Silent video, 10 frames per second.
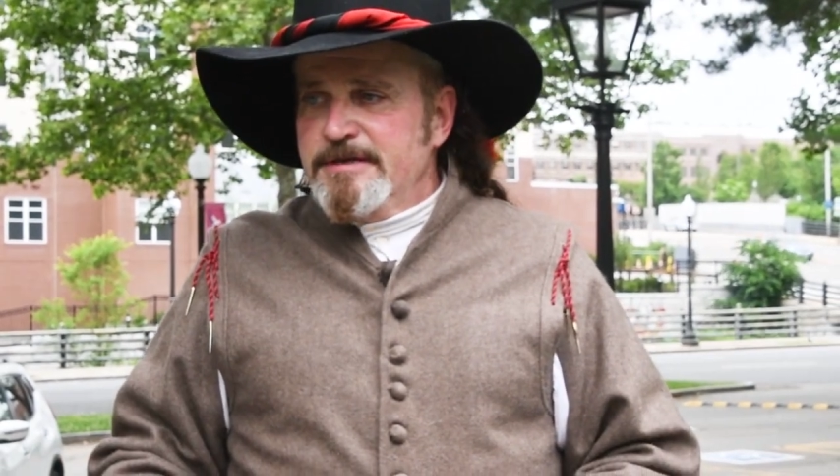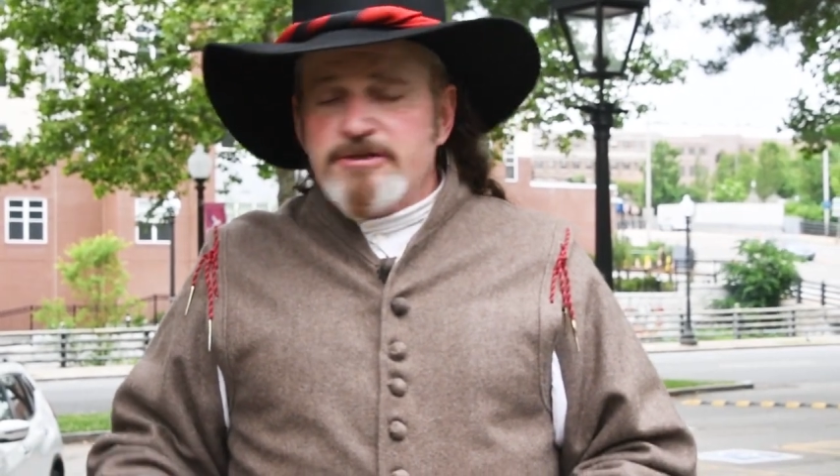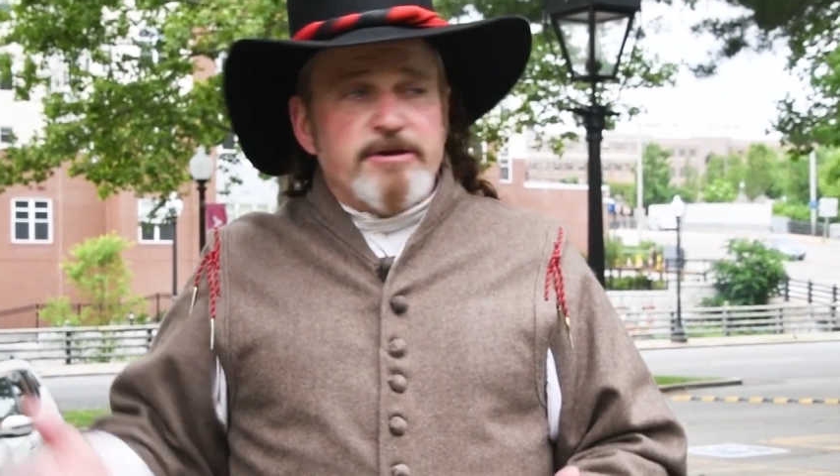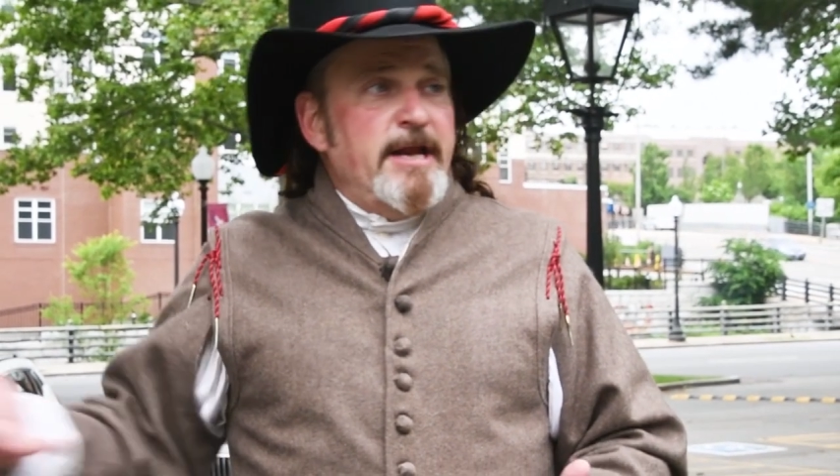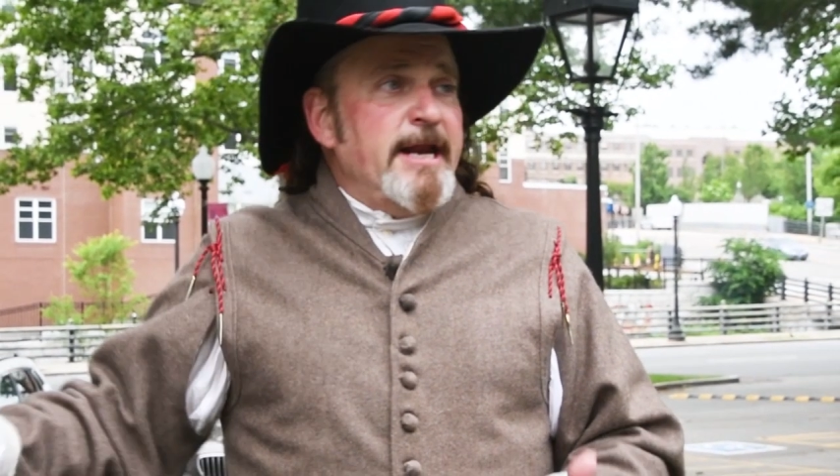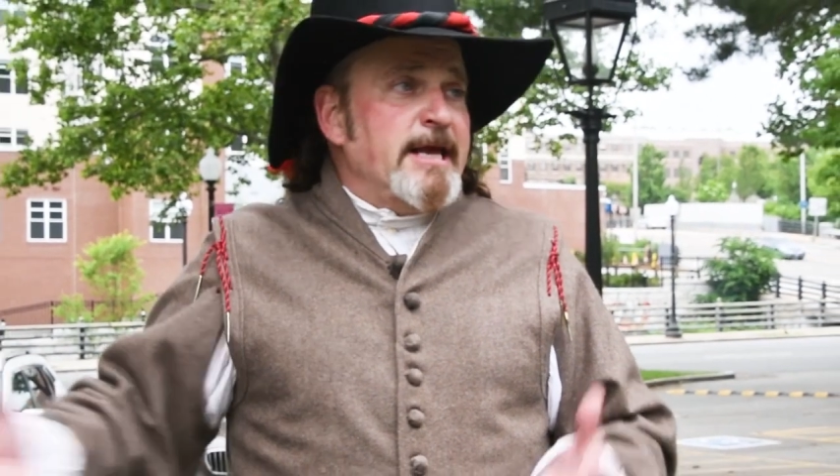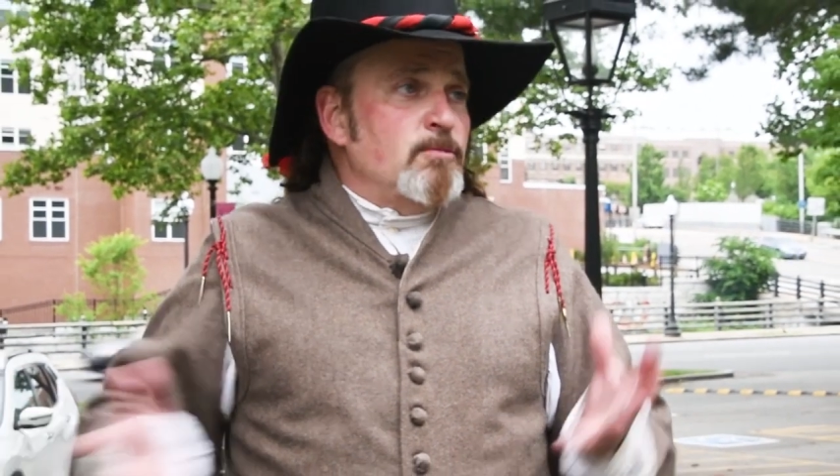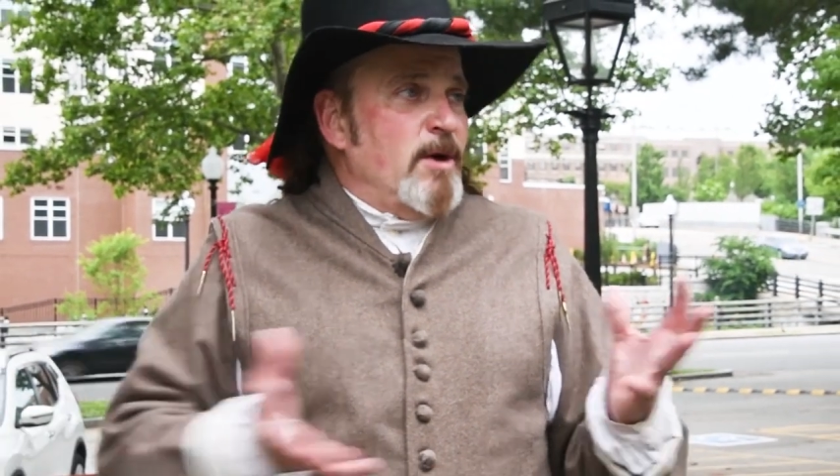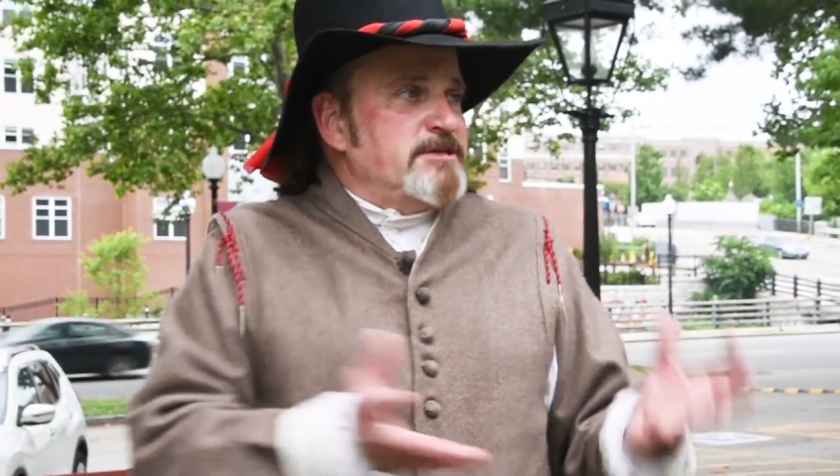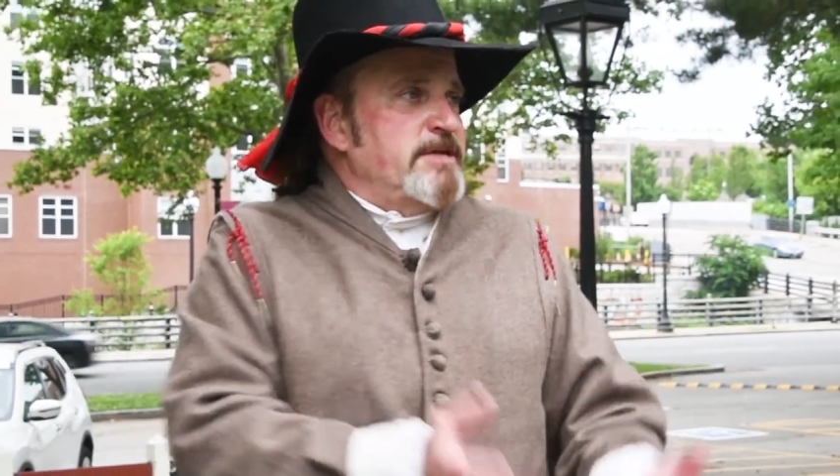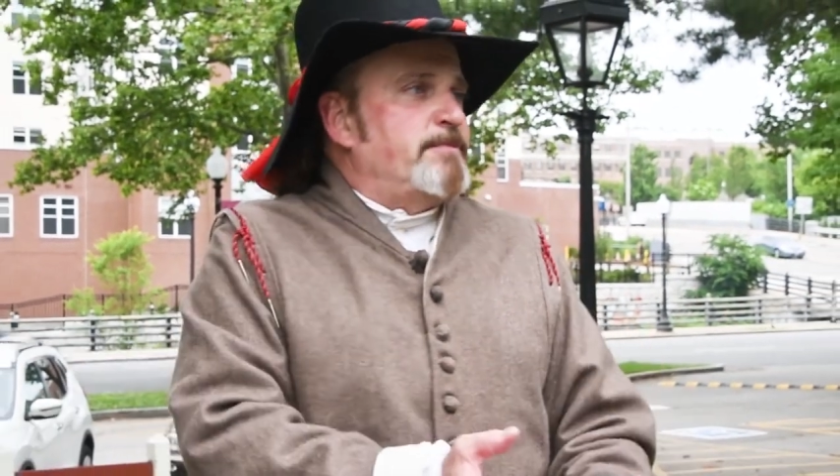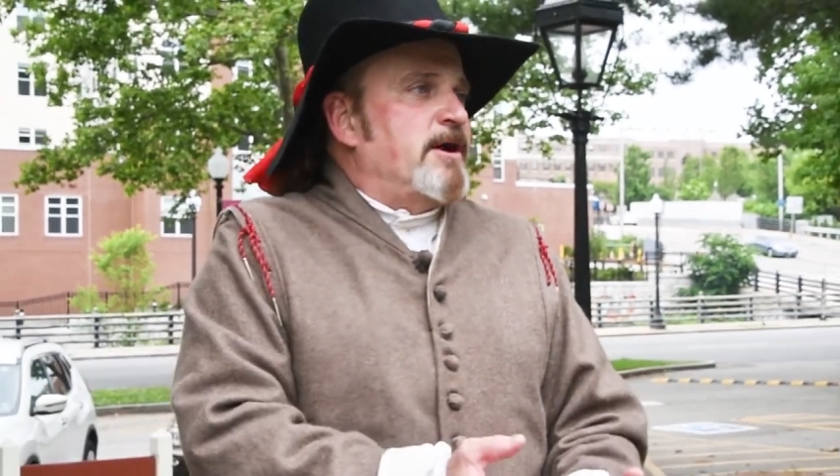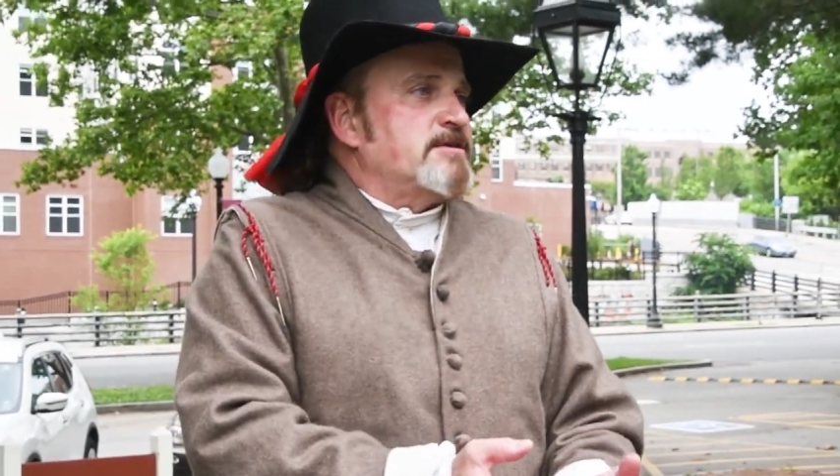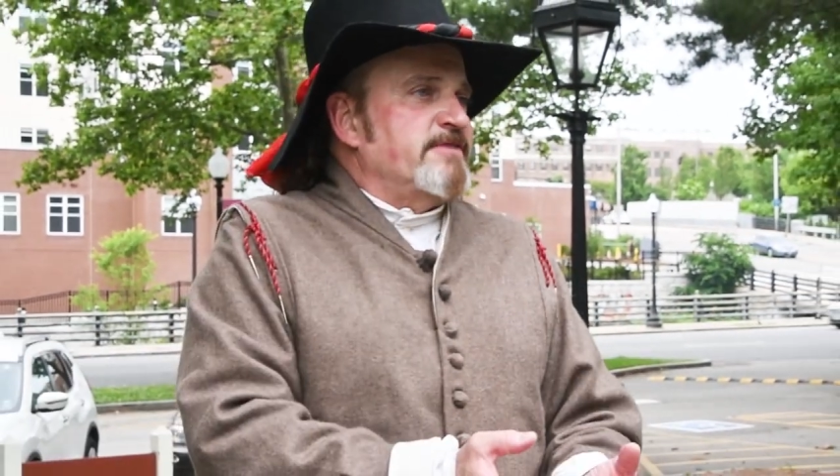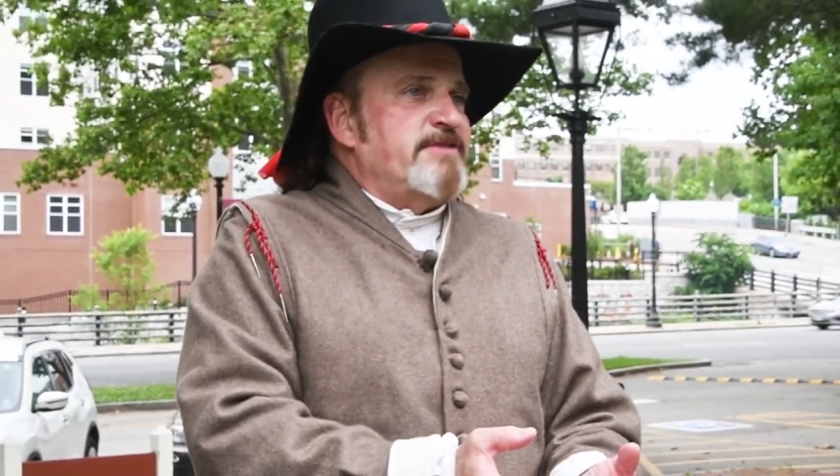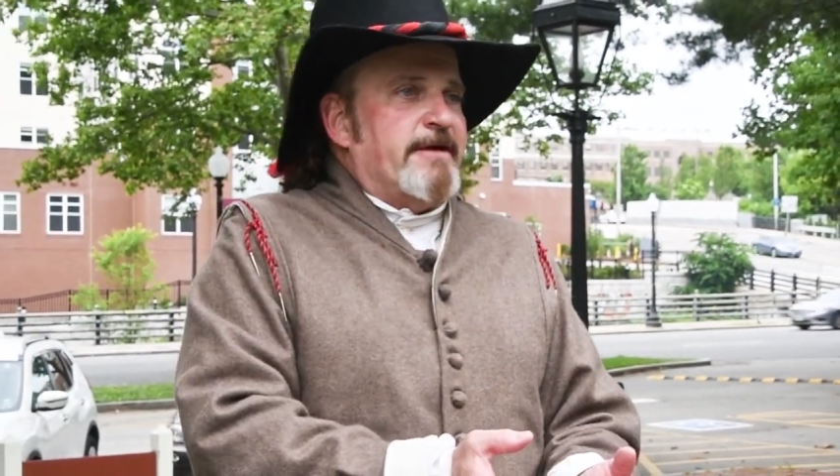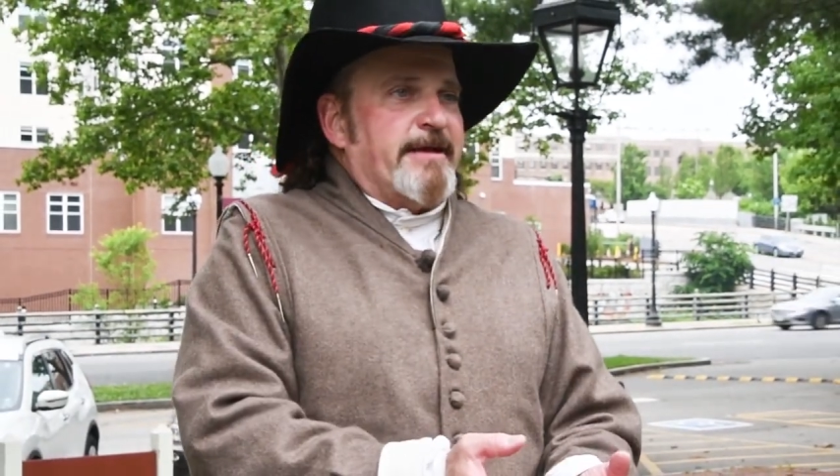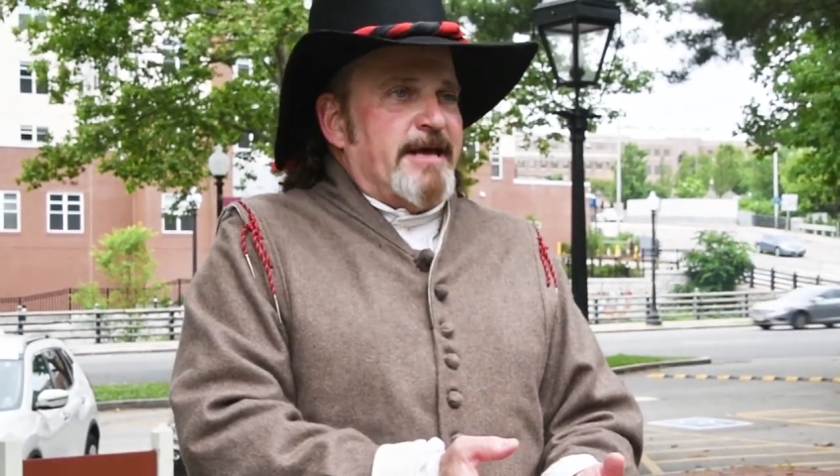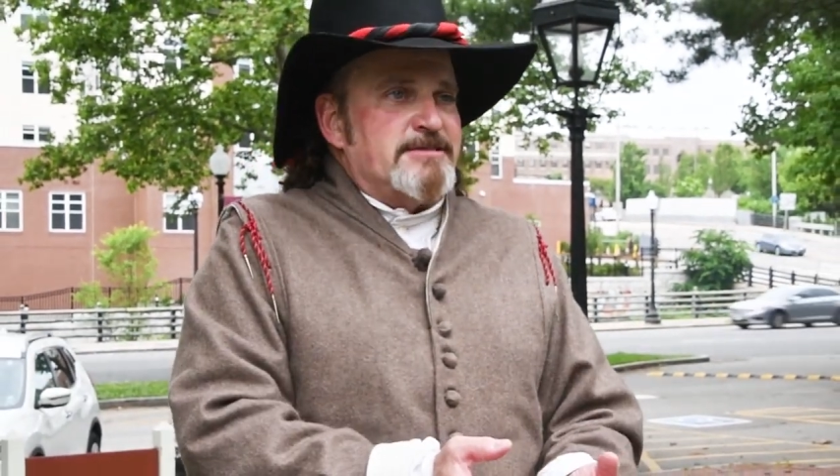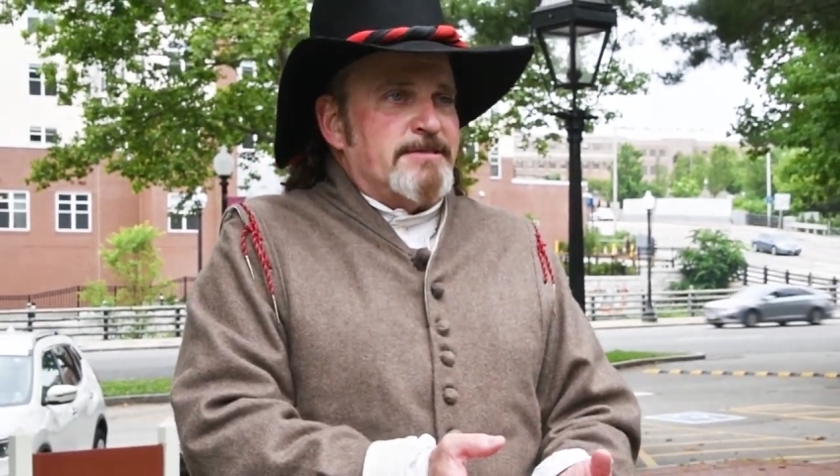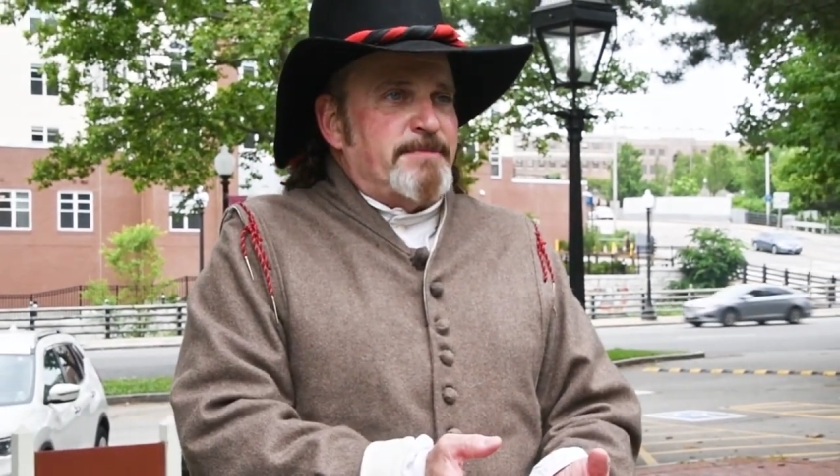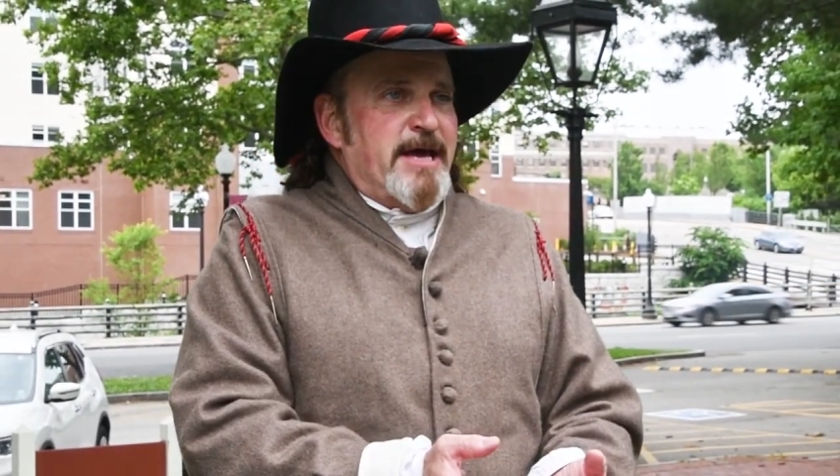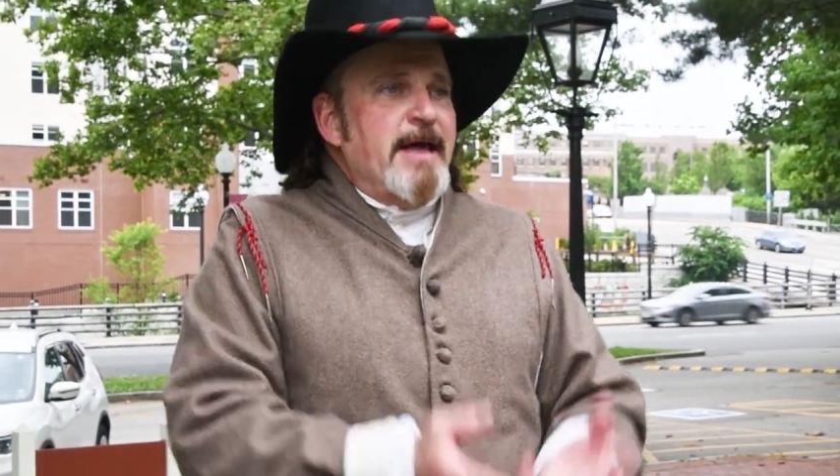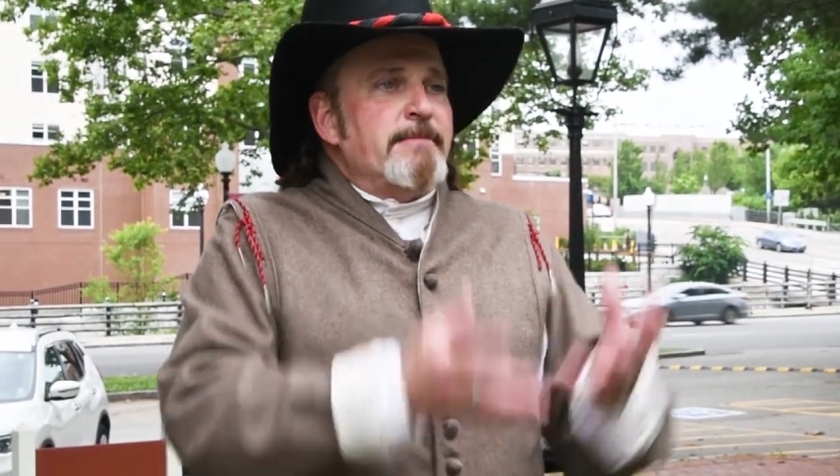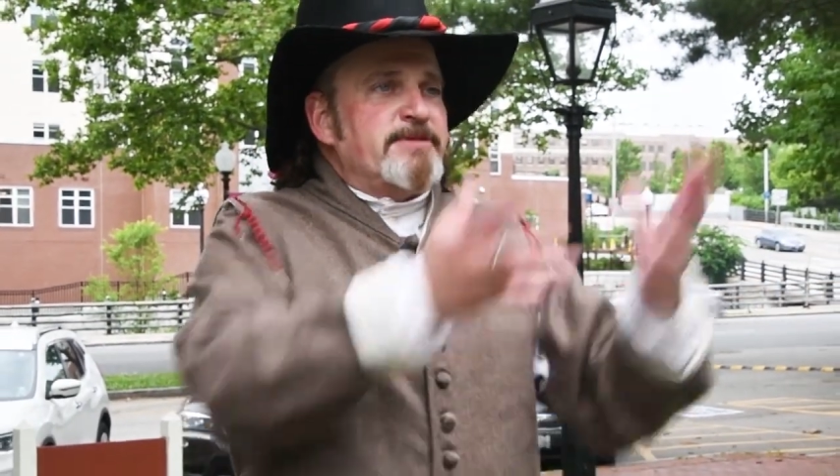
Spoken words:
So Connecticut wanted part of Narragansett Bay.